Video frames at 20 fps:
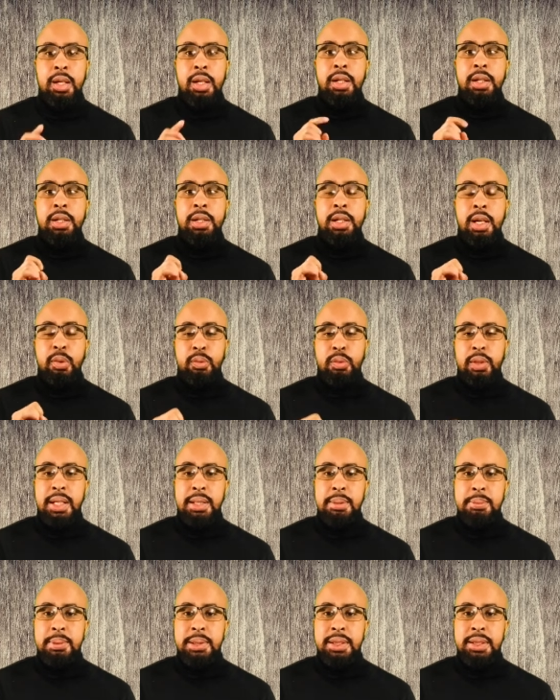Now,
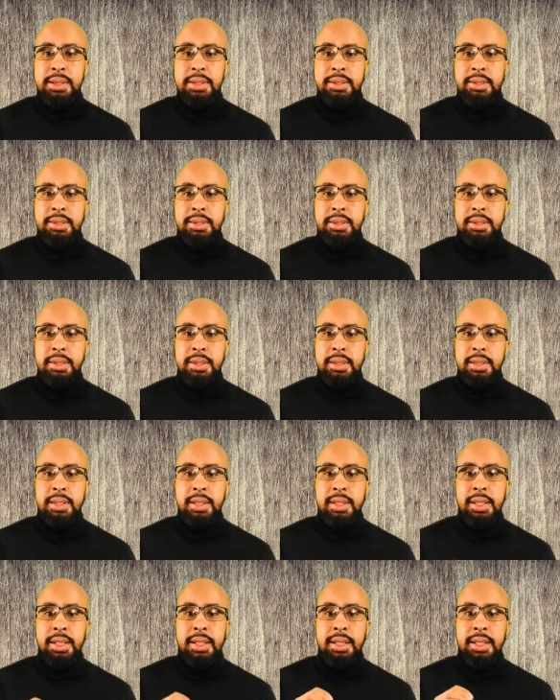rabies
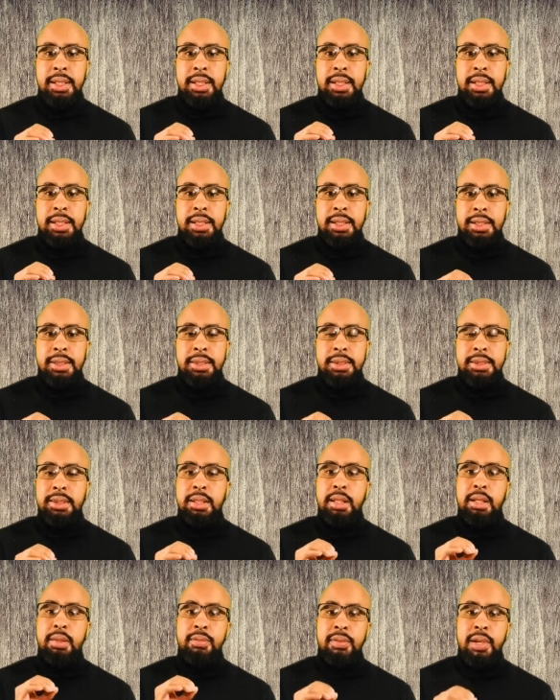is
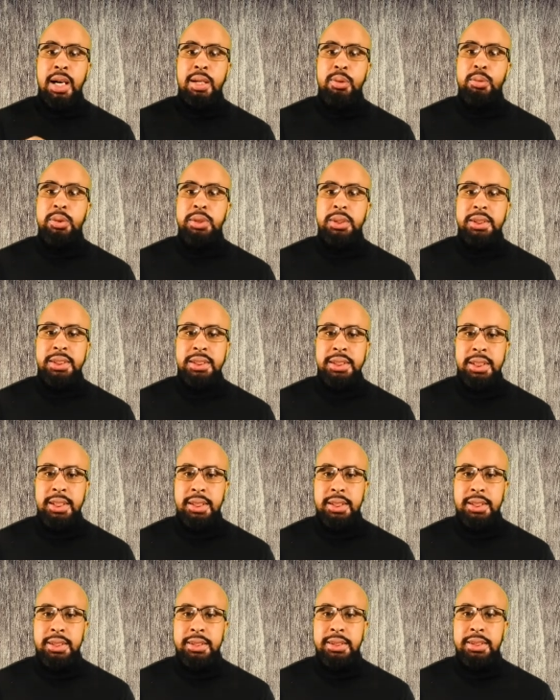a viral
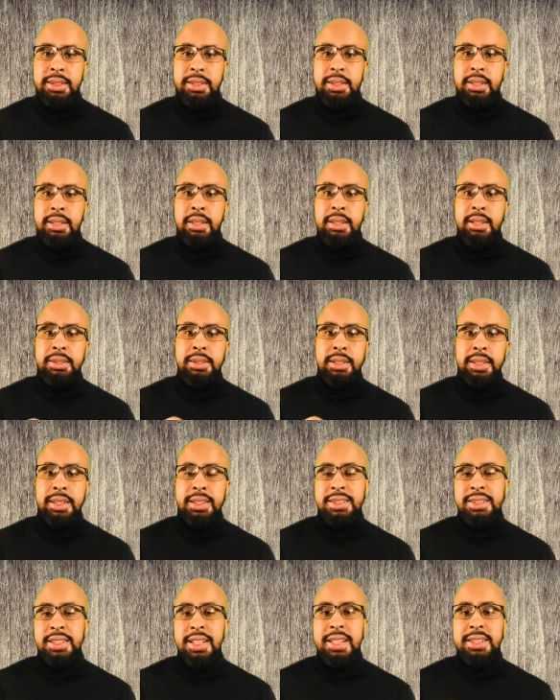disease that
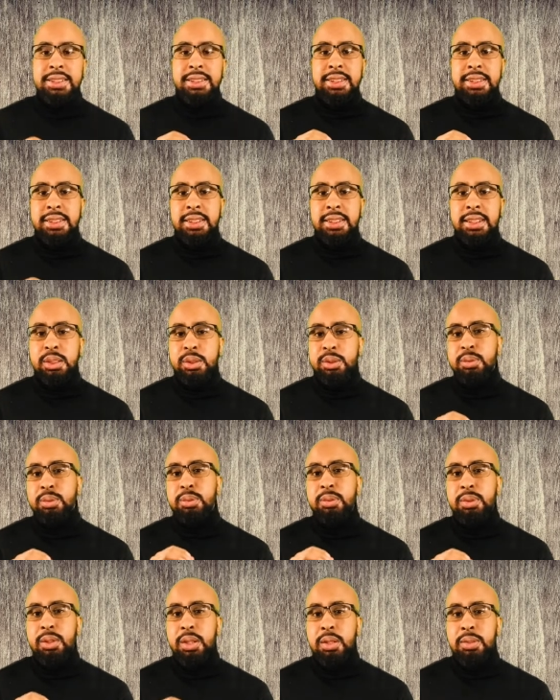attacks the central
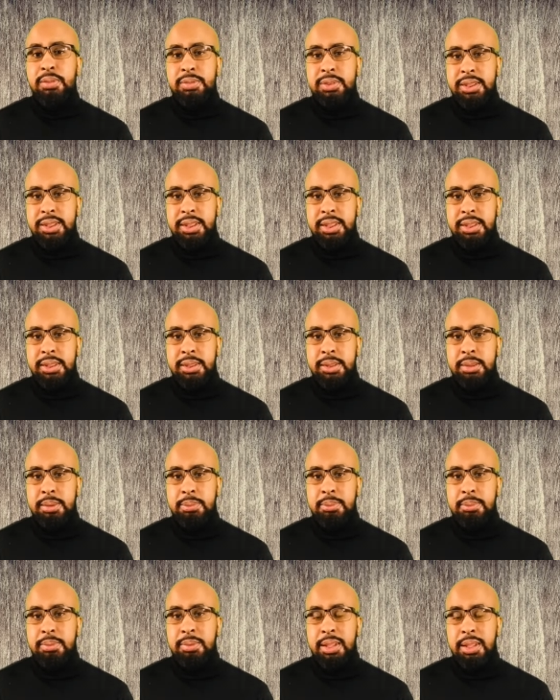nervous system
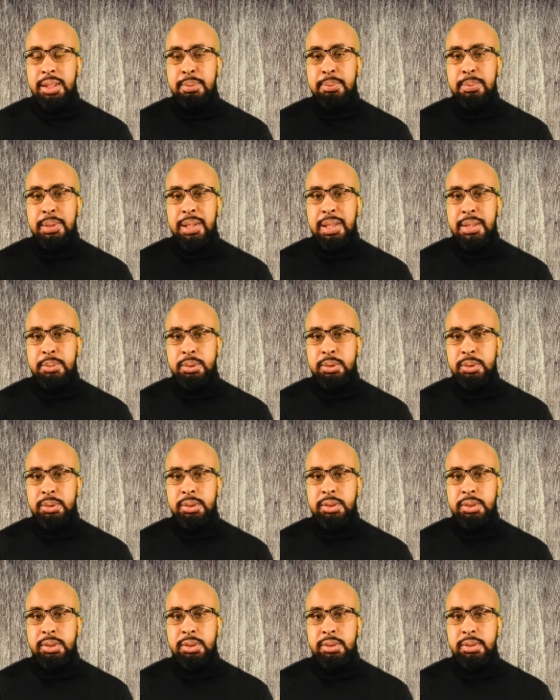in mammals.
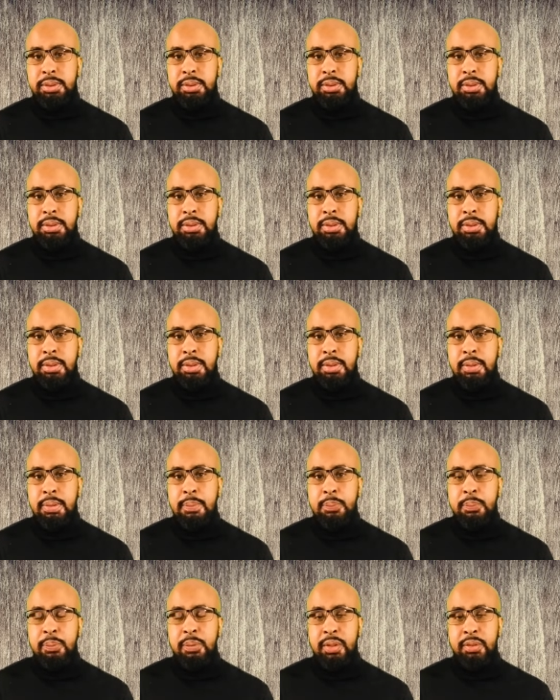
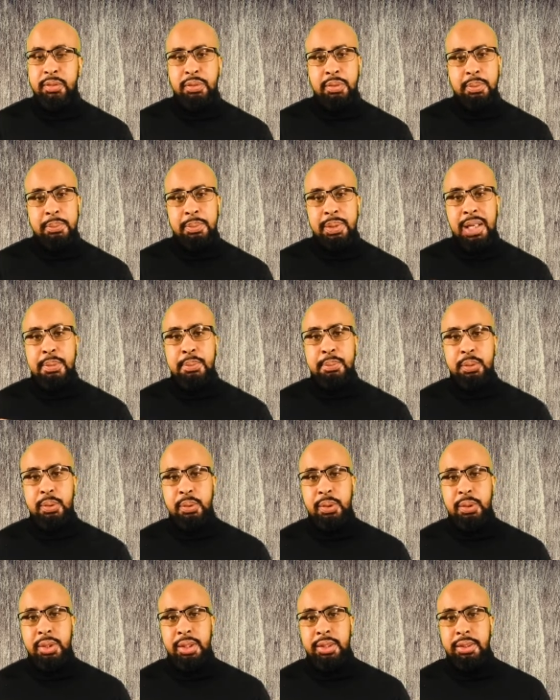And from that
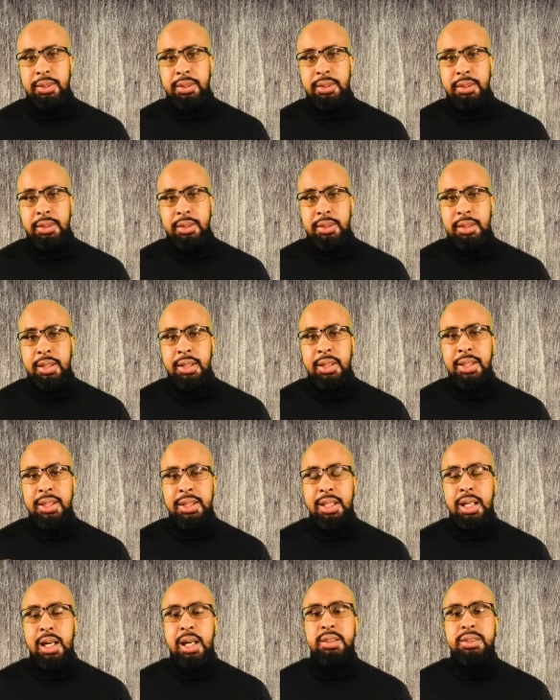point, it
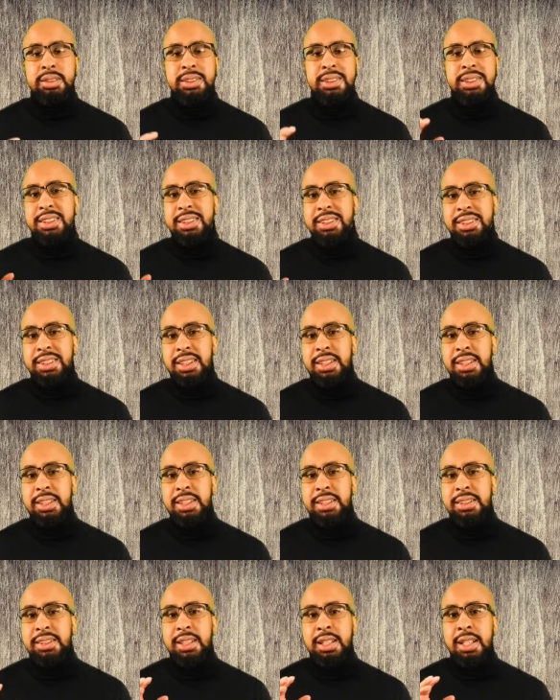causes
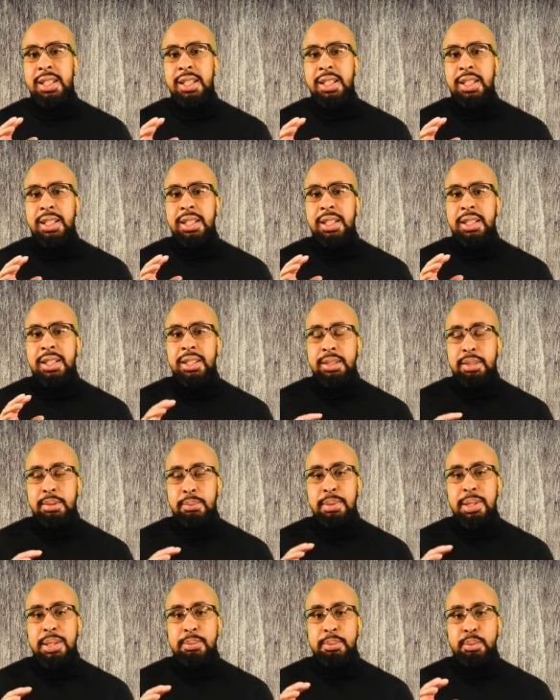disease in the
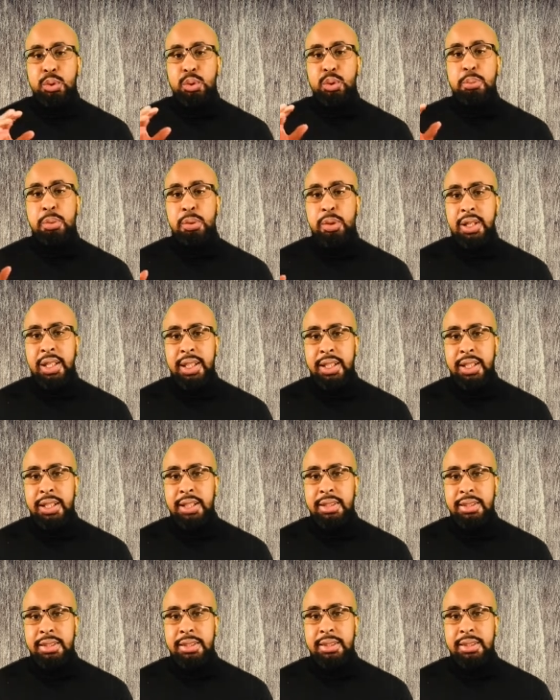mammal's brain.